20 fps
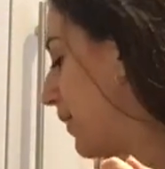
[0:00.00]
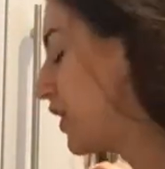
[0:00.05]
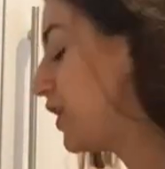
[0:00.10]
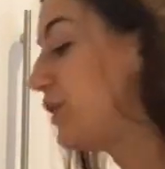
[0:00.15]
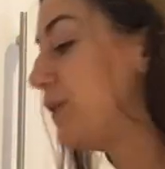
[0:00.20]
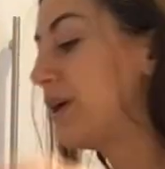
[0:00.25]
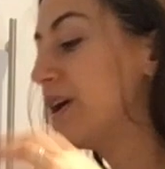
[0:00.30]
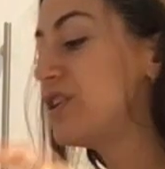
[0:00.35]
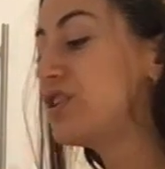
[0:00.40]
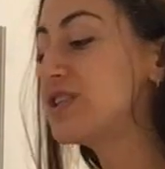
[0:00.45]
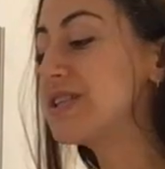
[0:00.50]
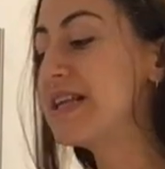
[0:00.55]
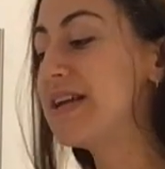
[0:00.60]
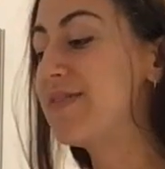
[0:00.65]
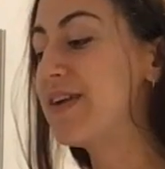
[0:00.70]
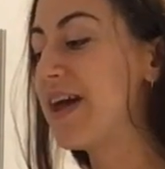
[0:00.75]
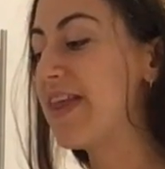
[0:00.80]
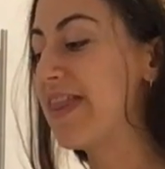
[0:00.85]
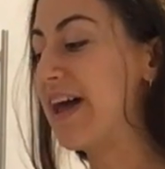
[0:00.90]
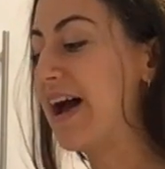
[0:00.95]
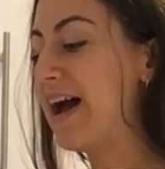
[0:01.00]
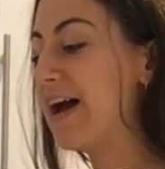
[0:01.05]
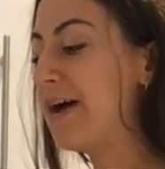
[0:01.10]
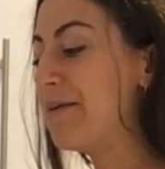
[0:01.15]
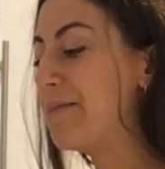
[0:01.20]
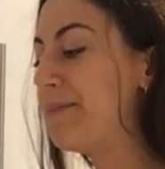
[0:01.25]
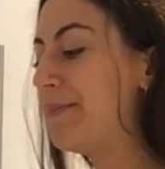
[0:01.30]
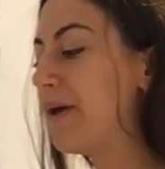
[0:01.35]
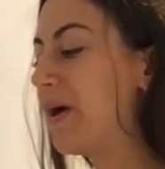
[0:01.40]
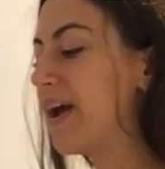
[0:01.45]
You can just leave it at that,
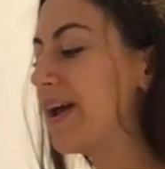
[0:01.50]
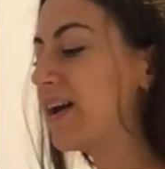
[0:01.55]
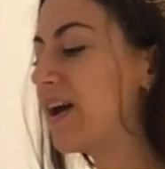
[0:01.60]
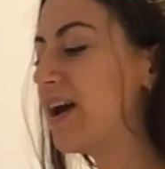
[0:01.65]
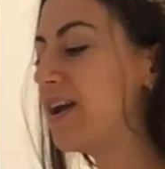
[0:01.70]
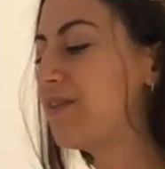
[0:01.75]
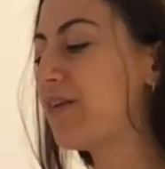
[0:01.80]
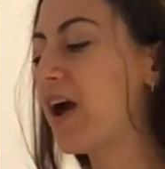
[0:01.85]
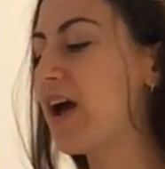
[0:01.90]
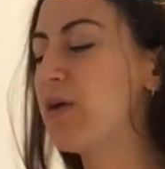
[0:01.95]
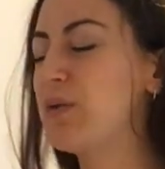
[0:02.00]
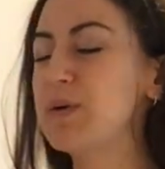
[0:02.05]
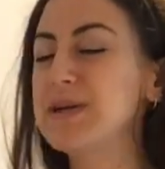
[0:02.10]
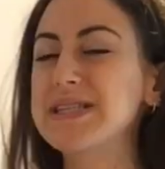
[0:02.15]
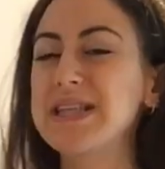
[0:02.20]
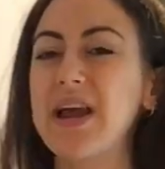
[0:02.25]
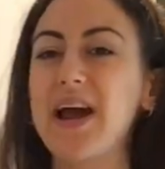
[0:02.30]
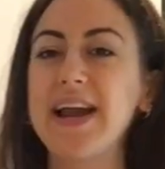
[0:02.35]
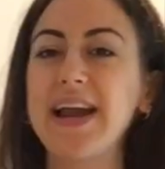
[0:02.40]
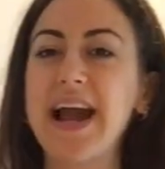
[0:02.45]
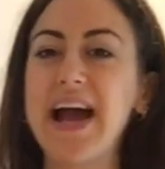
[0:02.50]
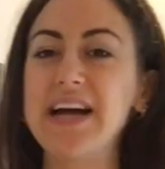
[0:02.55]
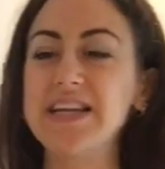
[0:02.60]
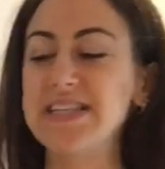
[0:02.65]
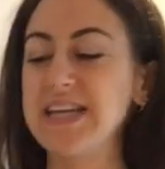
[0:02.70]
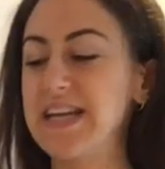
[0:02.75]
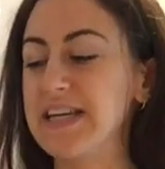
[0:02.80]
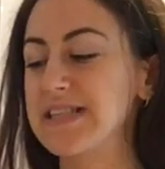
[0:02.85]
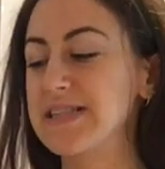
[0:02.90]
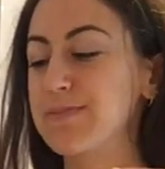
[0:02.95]
but I always like
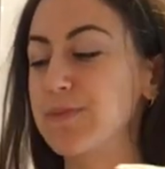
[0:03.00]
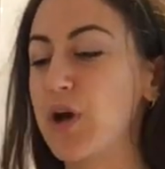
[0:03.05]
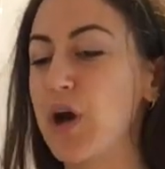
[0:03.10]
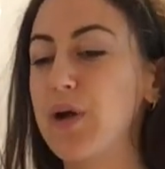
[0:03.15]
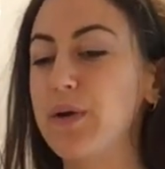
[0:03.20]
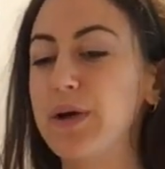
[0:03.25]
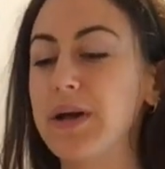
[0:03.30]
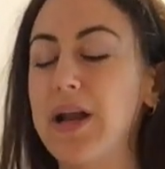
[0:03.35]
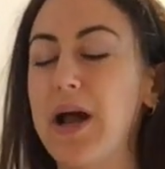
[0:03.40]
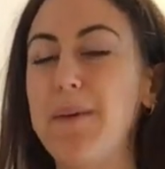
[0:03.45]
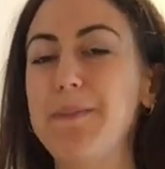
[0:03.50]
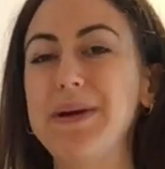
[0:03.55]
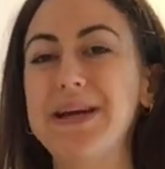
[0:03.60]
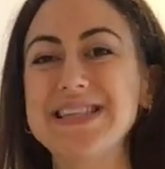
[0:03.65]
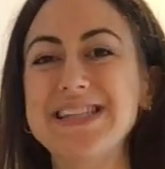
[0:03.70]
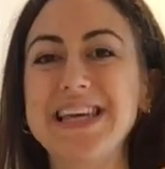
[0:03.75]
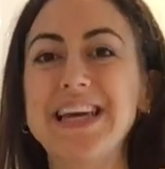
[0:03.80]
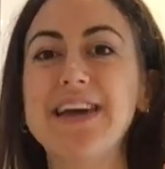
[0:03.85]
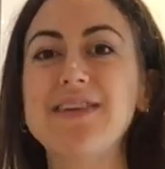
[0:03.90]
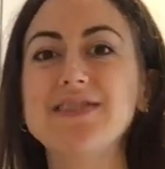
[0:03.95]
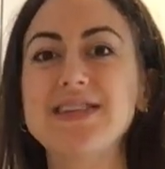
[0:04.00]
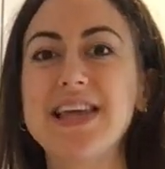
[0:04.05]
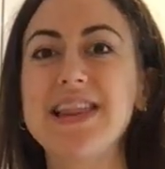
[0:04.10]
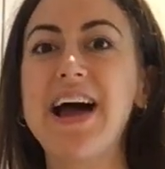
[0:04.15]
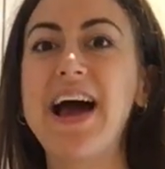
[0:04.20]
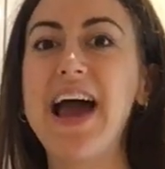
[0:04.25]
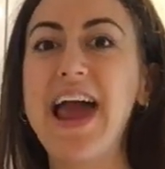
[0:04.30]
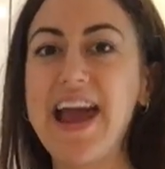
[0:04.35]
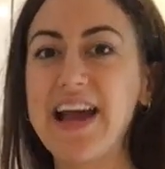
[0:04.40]
adding some coconut because it gives it that